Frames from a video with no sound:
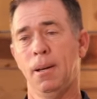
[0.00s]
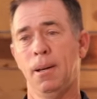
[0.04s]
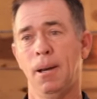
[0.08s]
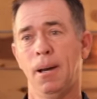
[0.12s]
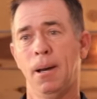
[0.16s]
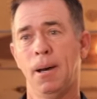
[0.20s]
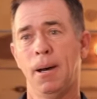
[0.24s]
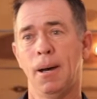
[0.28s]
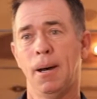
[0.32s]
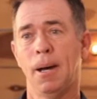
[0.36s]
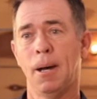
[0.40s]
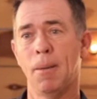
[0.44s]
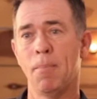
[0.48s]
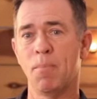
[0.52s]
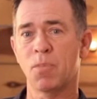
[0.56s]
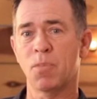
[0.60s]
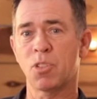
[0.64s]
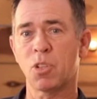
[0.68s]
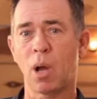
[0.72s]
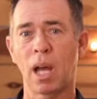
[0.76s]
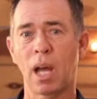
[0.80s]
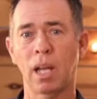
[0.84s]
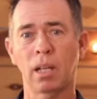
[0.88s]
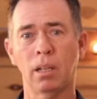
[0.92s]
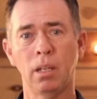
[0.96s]
So
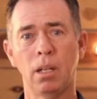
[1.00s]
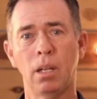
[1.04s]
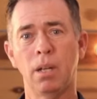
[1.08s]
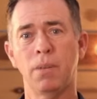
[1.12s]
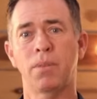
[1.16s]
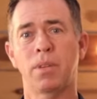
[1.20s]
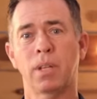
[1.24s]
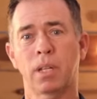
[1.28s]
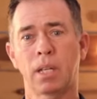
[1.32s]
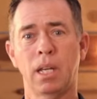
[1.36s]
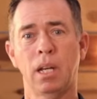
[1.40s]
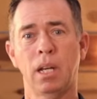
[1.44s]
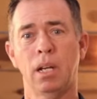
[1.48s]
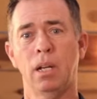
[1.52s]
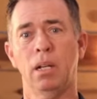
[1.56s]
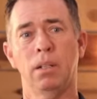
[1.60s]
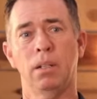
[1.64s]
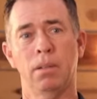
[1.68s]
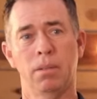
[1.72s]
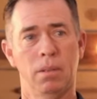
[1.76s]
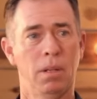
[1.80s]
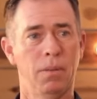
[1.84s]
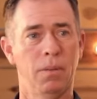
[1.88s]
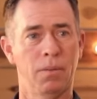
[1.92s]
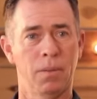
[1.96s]
I love the care
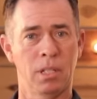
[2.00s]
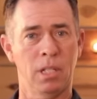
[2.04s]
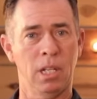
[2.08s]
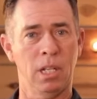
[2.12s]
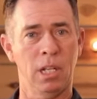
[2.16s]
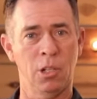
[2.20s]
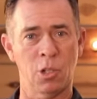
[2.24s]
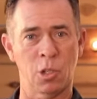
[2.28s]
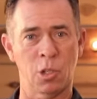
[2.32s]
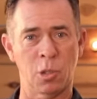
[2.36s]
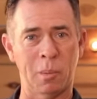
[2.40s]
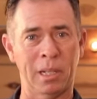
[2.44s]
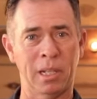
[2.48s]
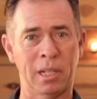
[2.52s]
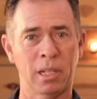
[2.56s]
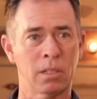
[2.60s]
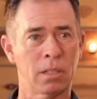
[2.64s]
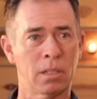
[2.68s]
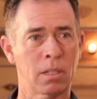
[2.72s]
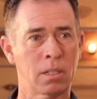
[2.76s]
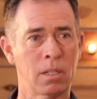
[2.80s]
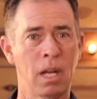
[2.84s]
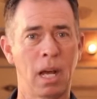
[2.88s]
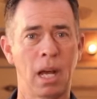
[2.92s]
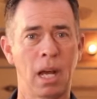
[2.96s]
of the teachers, because
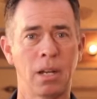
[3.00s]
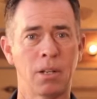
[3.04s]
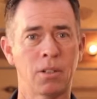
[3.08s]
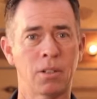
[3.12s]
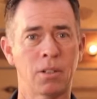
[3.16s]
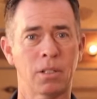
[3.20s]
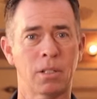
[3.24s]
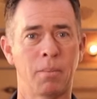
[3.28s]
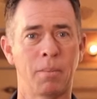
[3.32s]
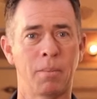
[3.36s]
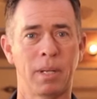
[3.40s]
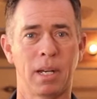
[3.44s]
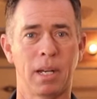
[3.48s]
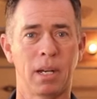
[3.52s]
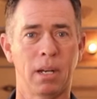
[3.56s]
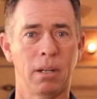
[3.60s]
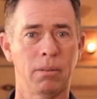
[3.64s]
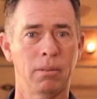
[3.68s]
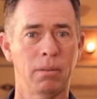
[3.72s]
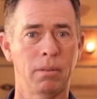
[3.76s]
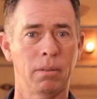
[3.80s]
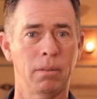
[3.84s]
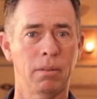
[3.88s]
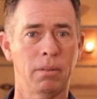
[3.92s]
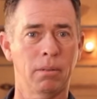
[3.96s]
it's not just
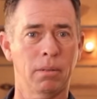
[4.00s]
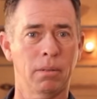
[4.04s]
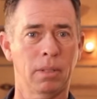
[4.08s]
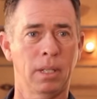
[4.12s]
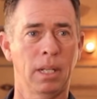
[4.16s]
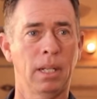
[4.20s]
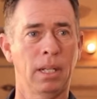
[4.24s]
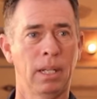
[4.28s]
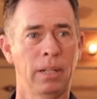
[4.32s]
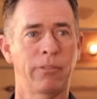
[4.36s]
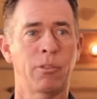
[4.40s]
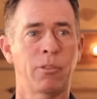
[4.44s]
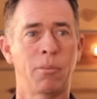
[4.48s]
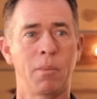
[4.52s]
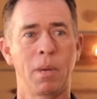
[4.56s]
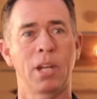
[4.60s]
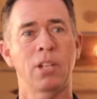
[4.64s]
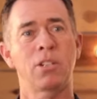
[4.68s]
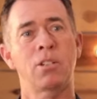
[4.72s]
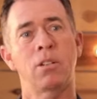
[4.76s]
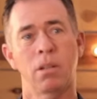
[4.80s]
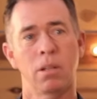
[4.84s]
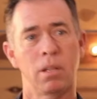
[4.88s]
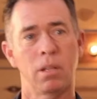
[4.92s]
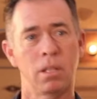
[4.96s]
about getting
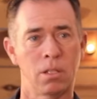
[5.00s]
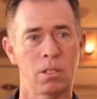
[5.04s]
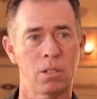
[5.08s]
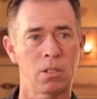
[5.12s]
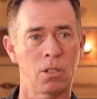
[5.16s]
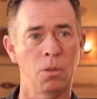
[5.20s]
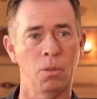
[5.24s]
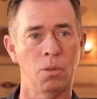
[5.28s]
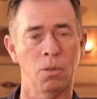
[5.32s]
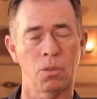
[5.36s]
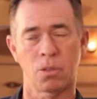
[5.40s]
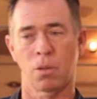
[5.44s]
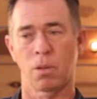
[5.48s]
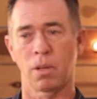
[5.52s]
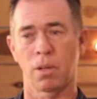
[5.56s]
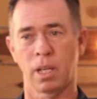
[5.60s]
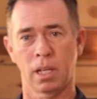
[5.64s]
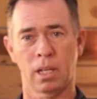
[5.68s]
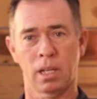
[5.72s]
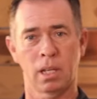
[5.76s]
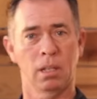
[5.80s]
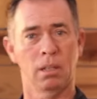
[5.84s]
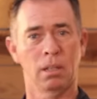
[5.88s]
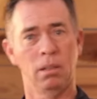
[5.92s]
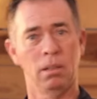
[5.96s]
information to these students so they
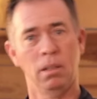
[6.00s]
can